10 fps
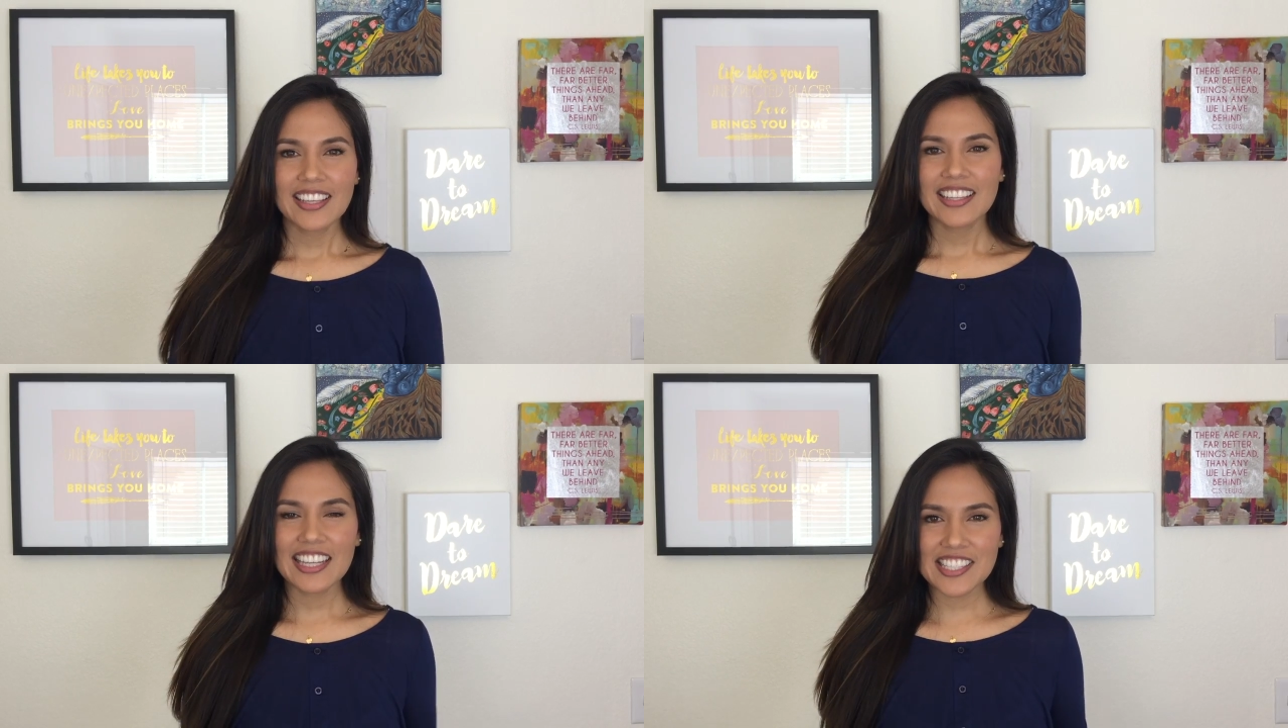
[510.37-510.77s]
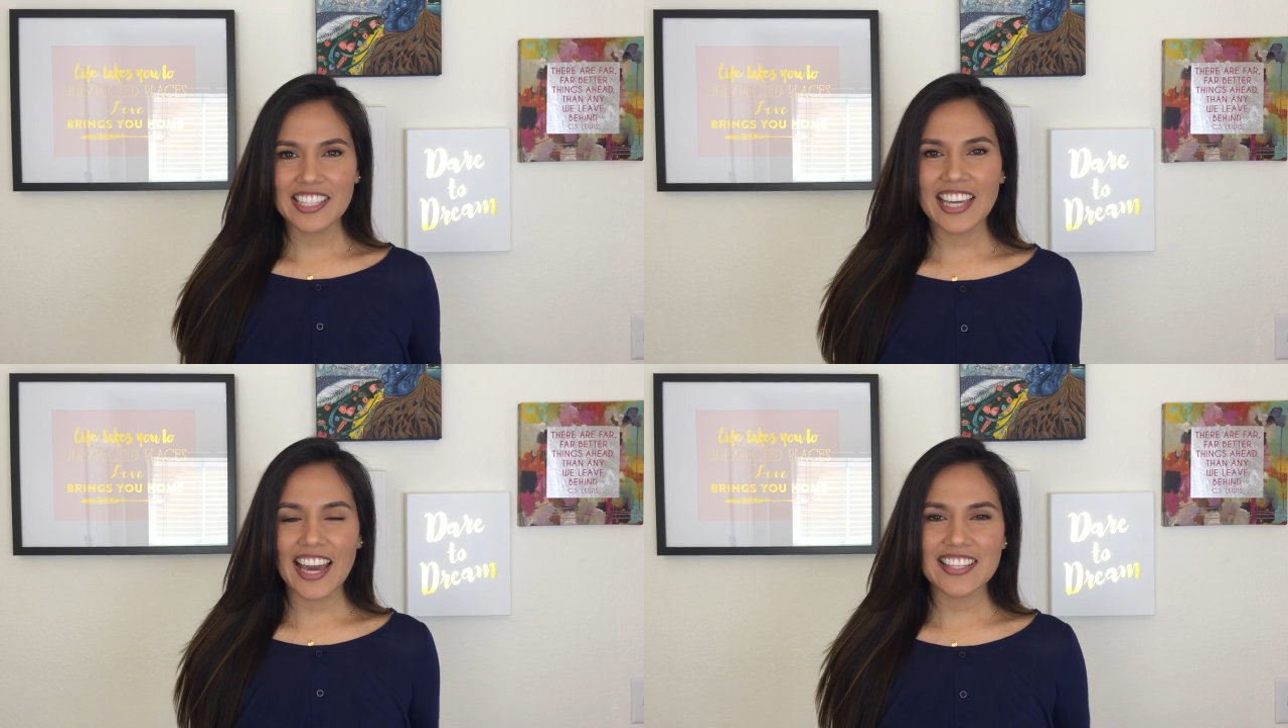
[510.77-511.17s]
That's
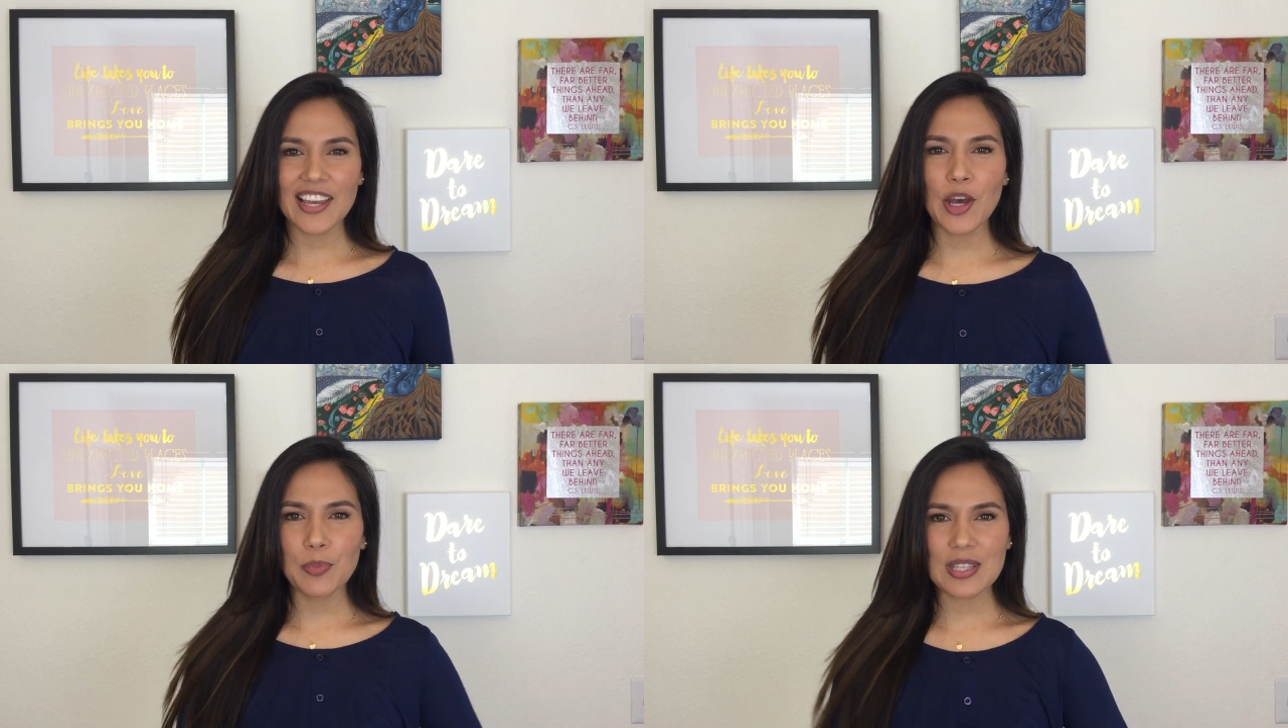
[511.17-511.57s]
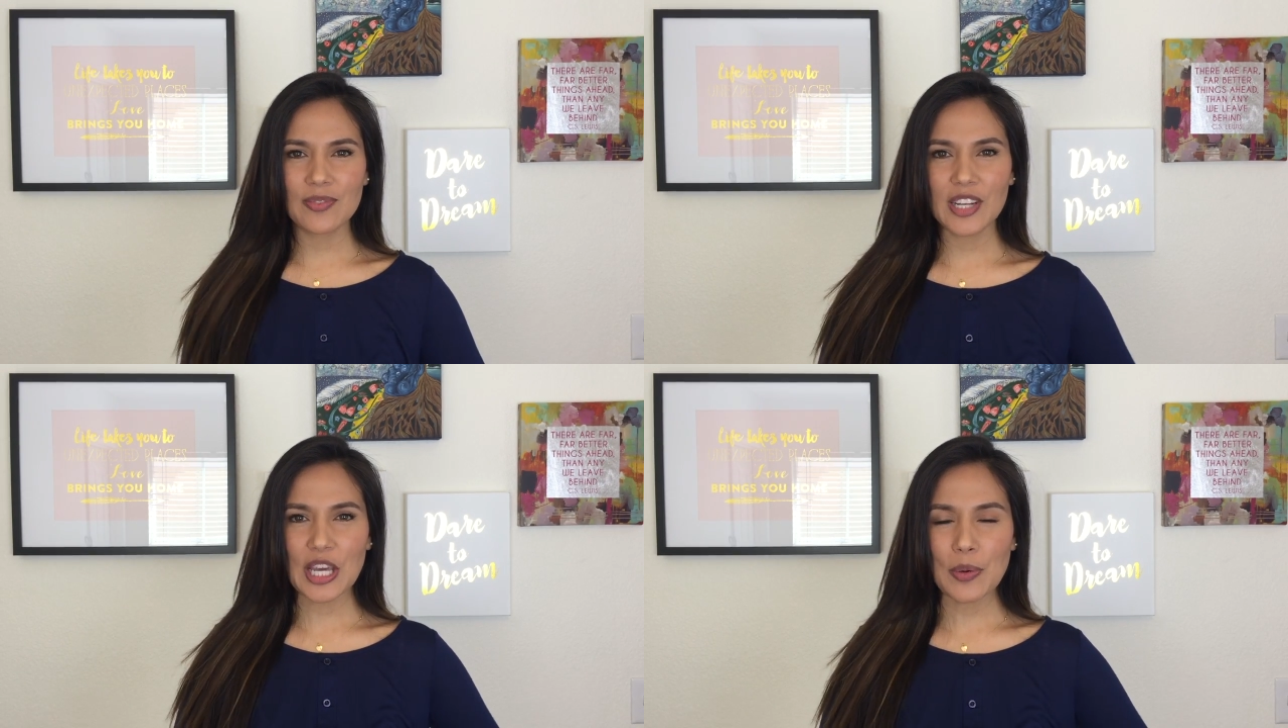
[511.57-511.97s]
it, guys. I hope this
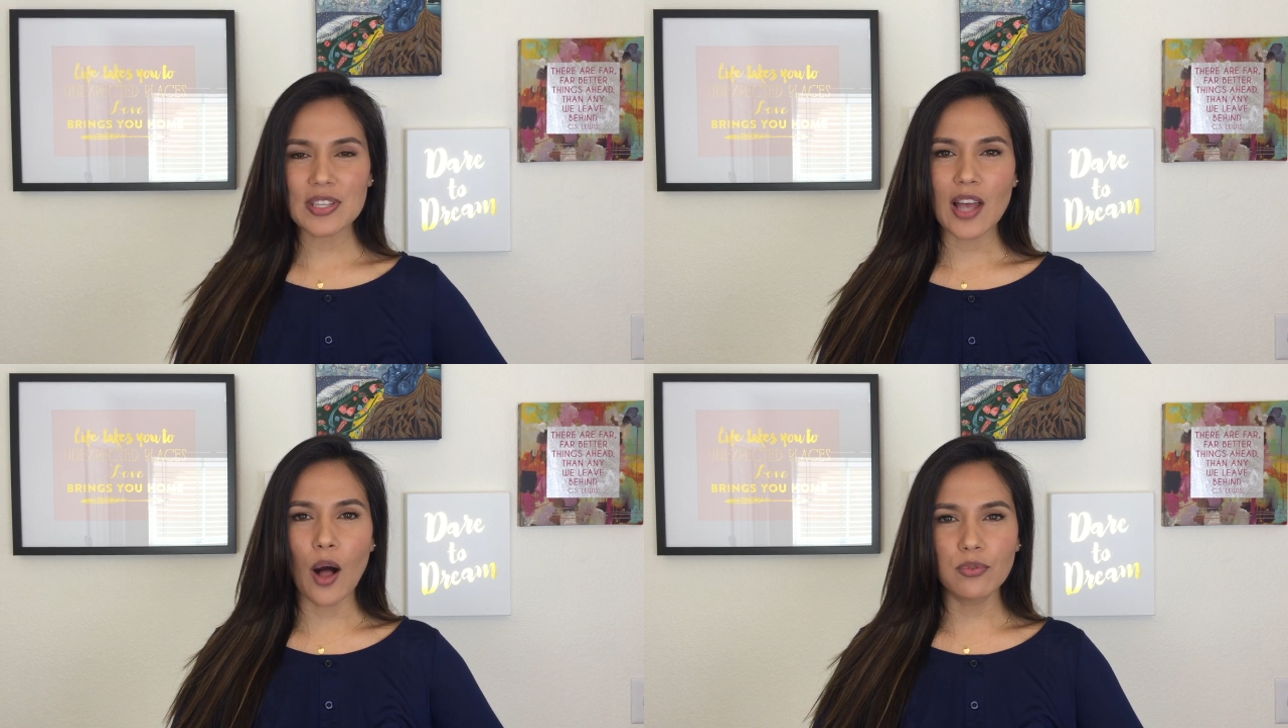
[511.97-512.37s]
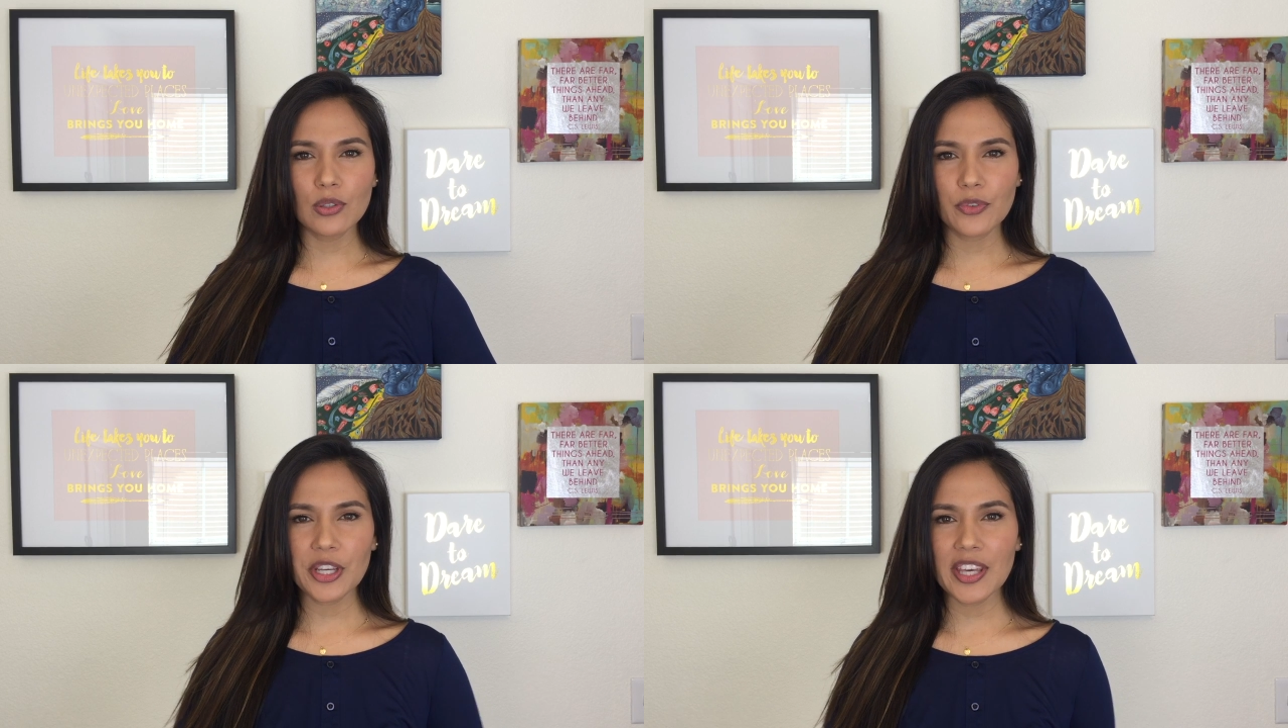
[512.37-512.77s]
video was
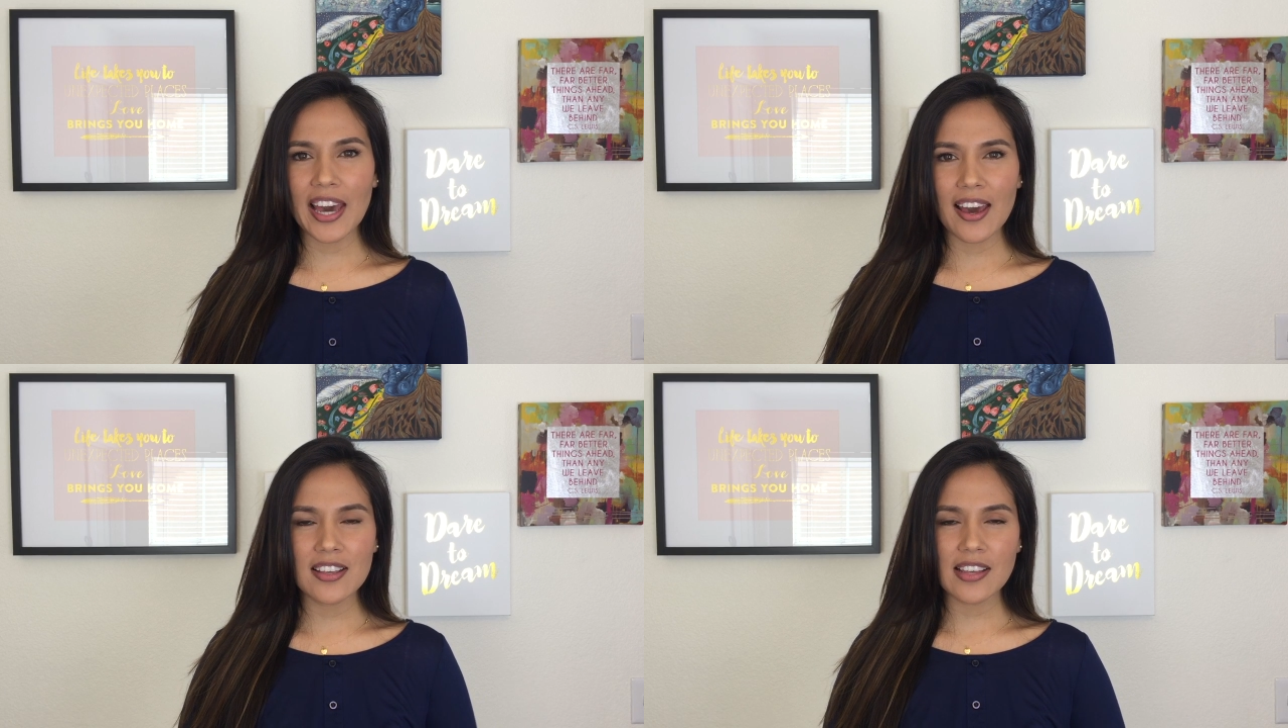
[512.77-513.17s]
helpful for you guys.